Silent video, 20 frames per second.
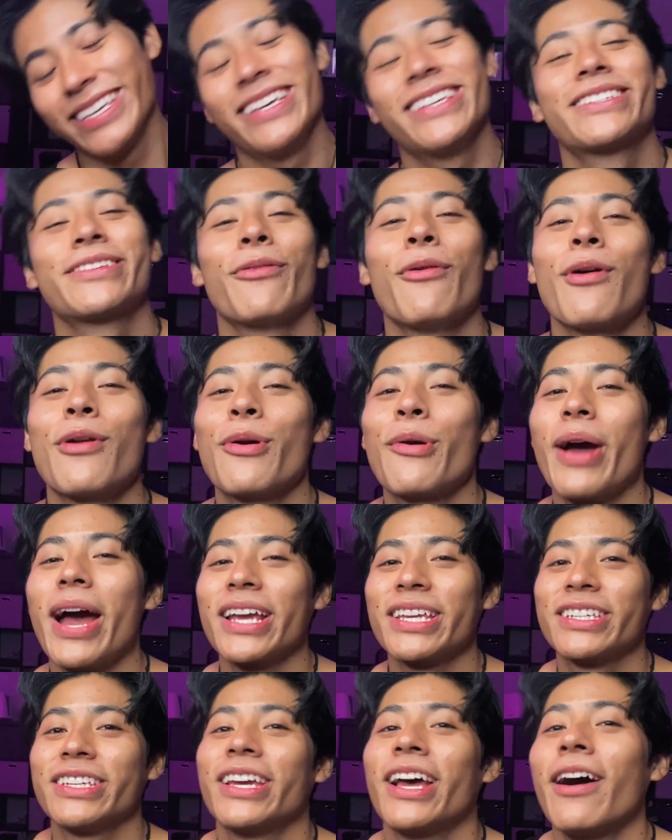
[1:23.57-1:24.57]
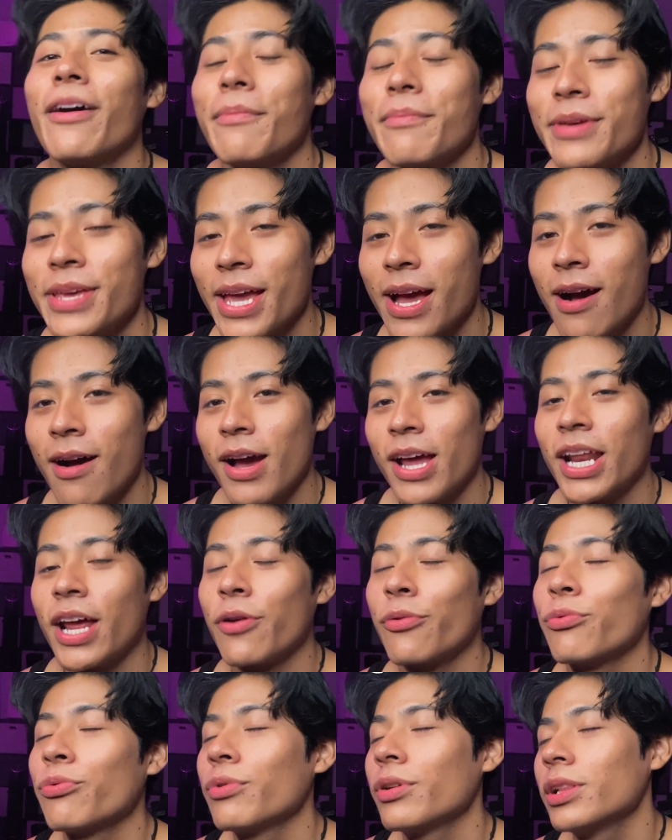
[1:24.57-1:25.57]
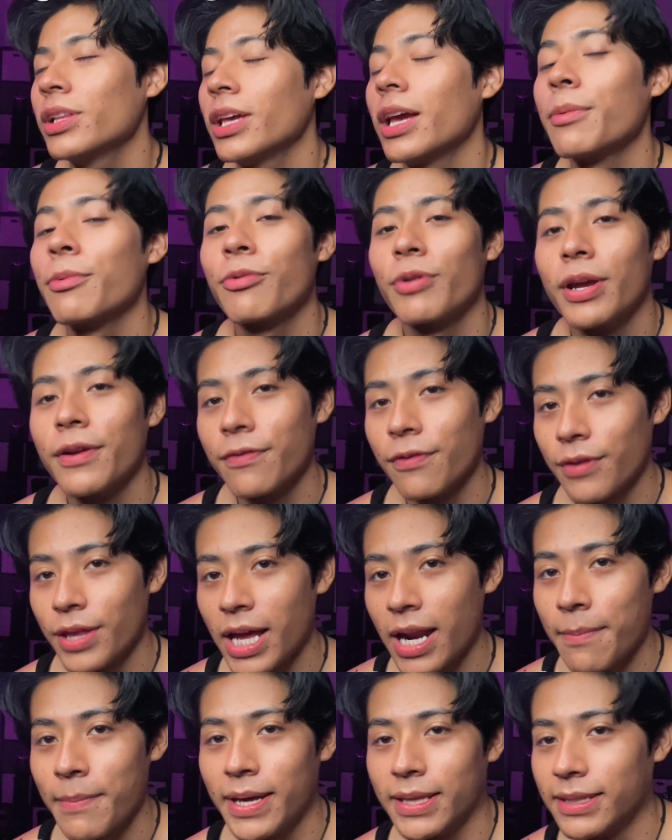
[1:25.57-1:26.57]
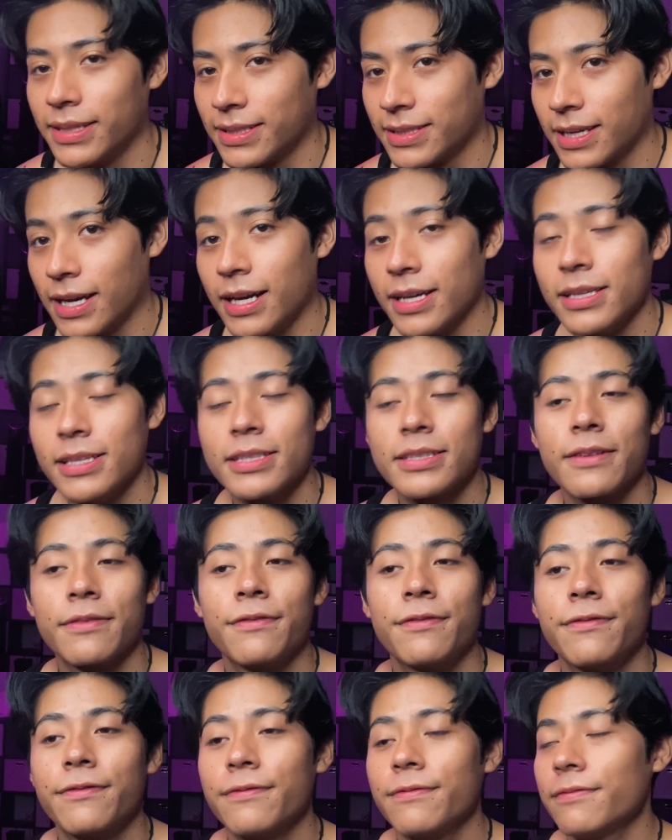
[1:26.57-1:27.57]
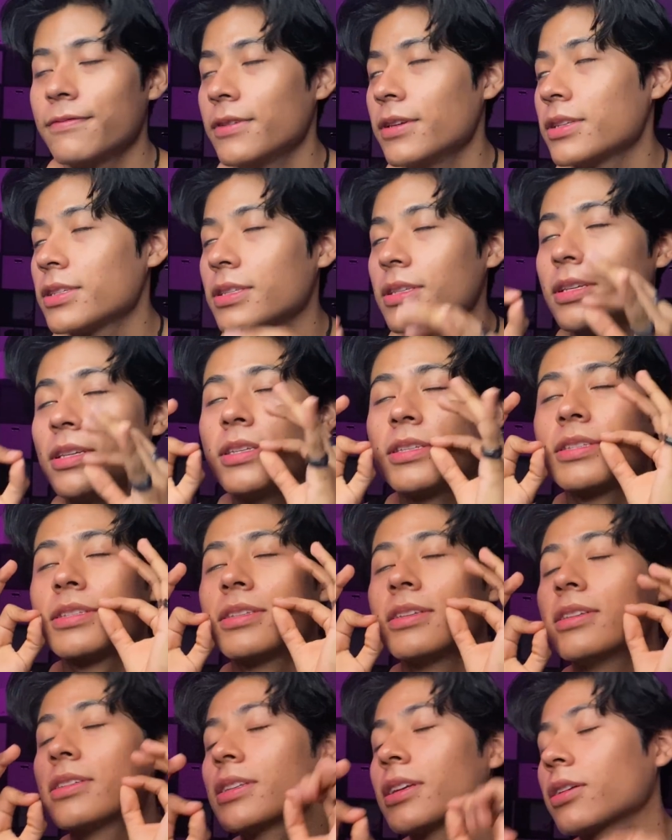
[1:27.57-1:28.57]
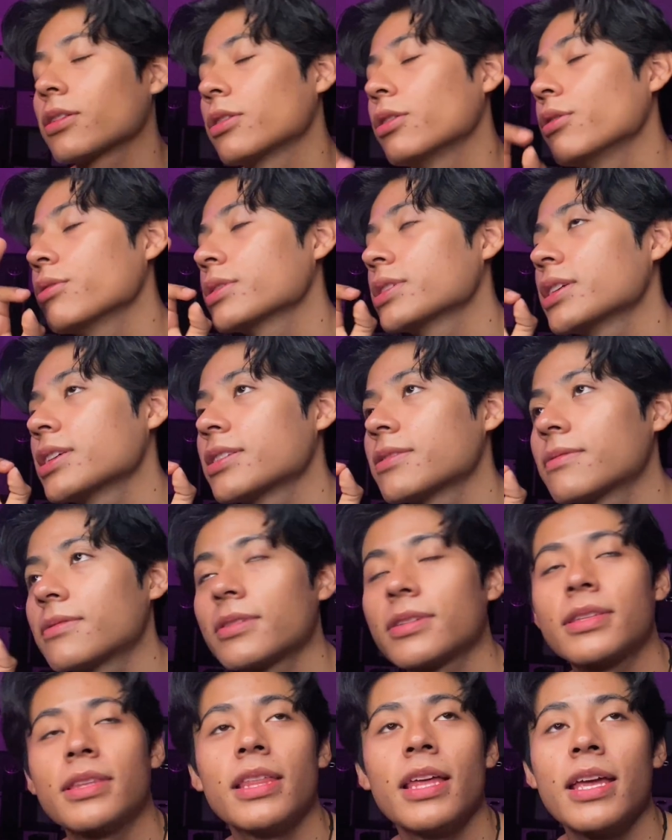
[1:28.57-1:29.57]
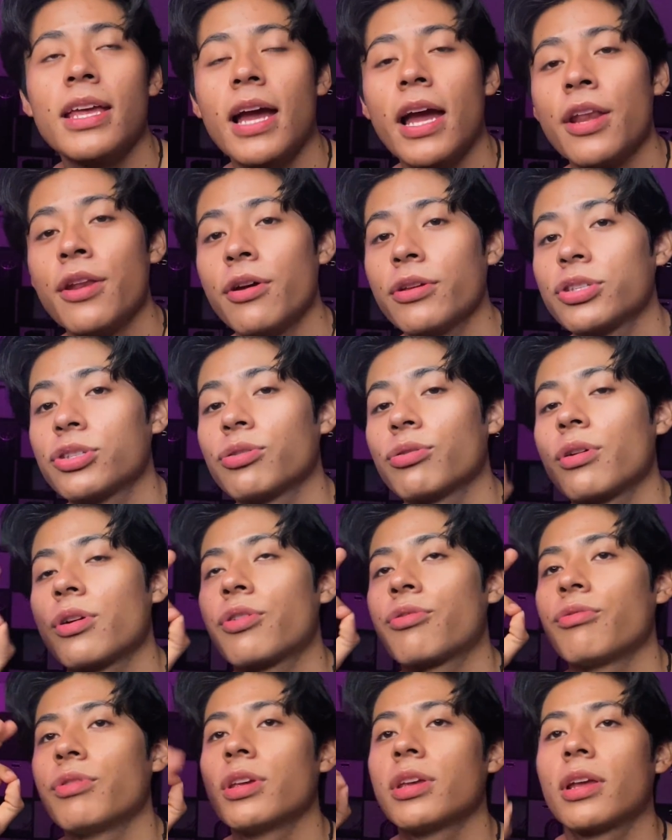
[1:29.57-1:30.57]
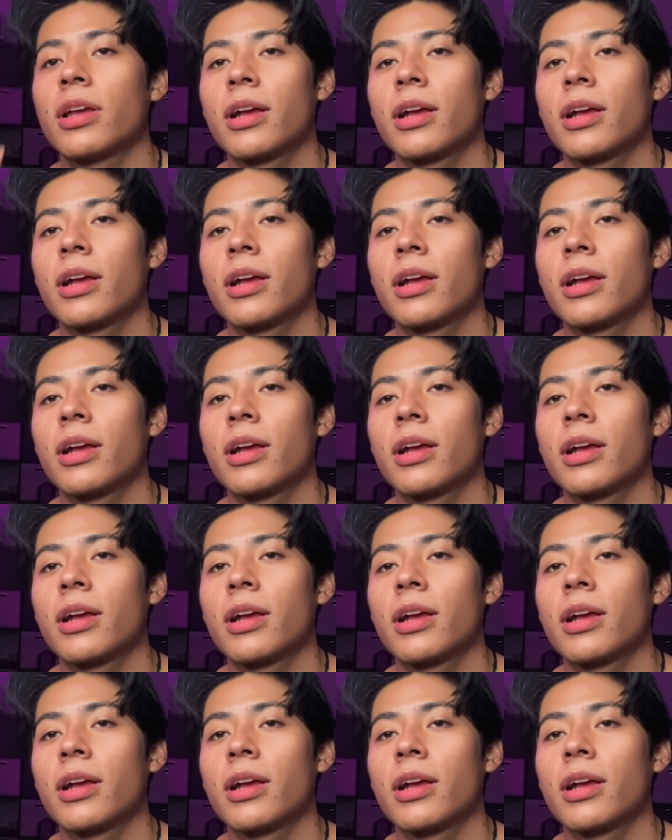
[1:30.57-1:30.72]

he's the one who actually helped me out, and I really am grateful that I met this guy. He's the closest thing I know to a Greek